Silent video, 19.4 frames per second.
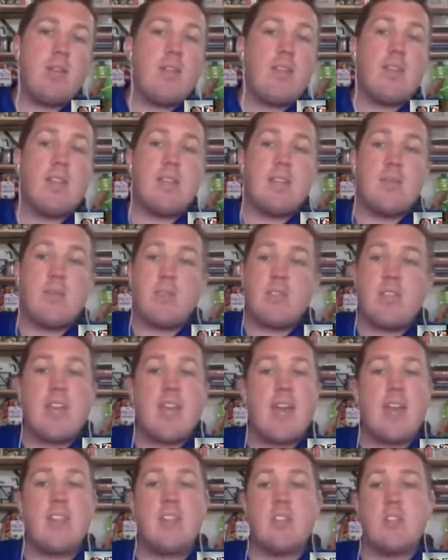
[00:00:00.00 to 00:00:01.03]
They did what they
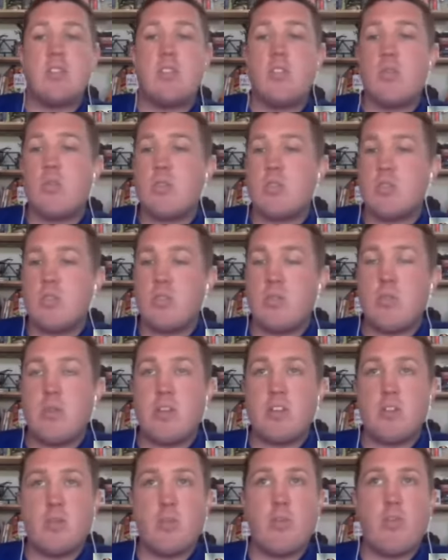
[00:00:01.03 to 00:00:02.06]
had to do, as you
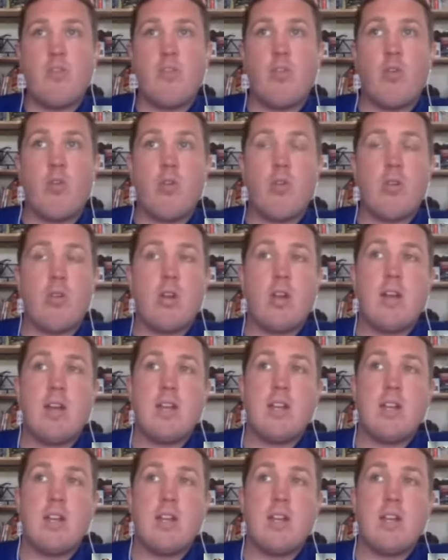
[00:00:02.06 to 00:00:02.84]
mentioned before.